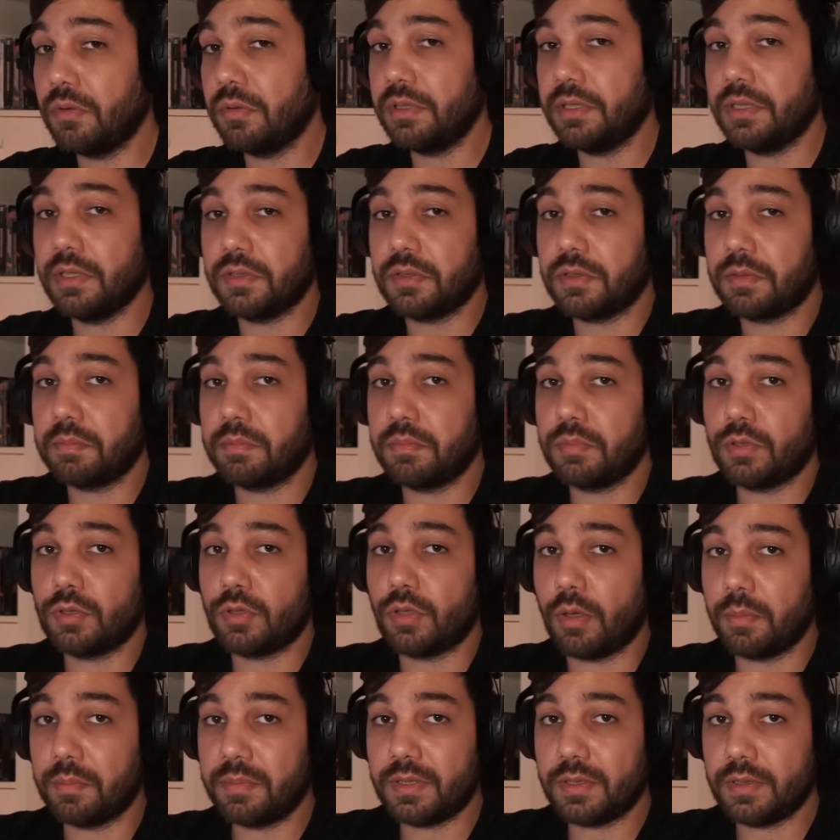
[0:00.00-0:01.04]
it just
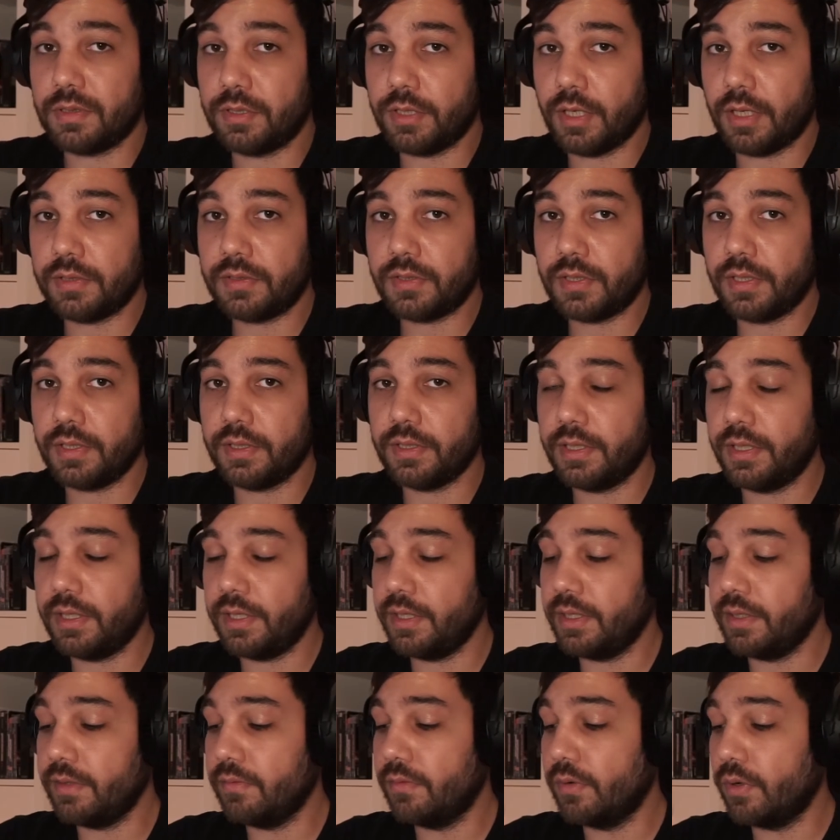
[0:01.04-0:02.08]
stops adjusting
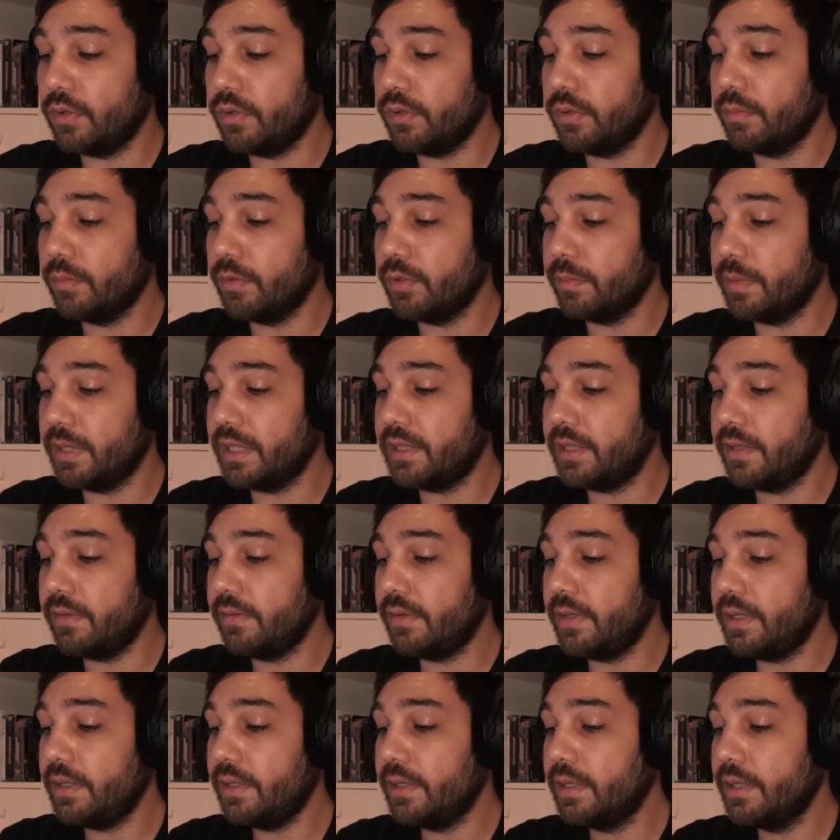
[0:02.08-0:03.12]
the volume on my TV,